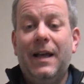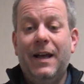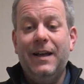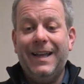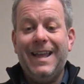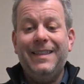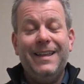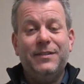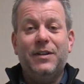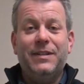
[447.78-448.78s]
Again,
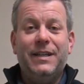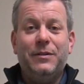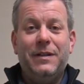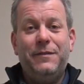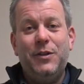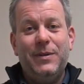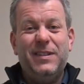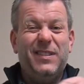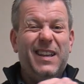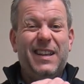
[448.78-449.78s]
that's ideal if you're
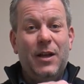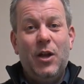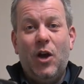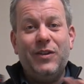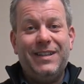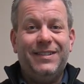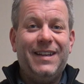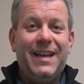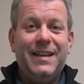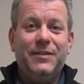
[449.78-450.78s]
doing, say, on your
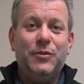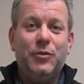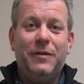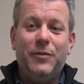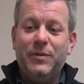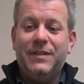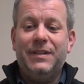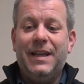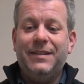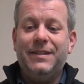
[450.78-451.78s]
stairs, or if you wanted to
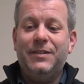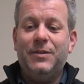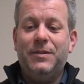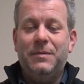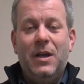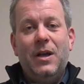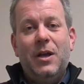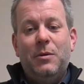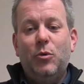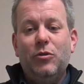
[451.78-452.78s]
get into
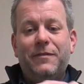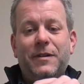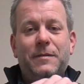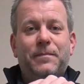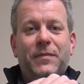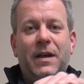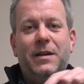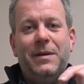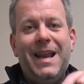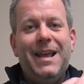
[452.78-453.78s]
more of an
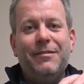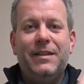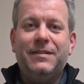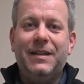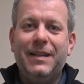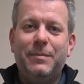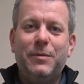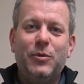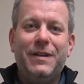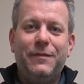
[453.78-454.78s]
area that's a little bit
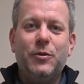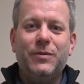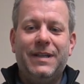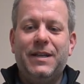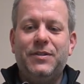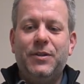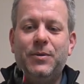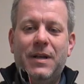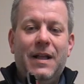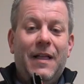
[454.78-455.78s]
more difficult to get to.
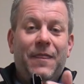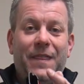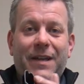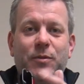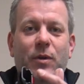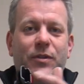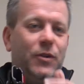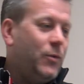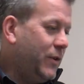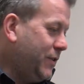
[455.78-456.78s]
That's quite a
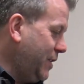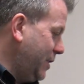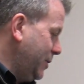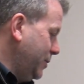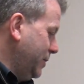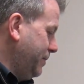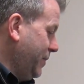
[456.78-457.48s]
good one to use.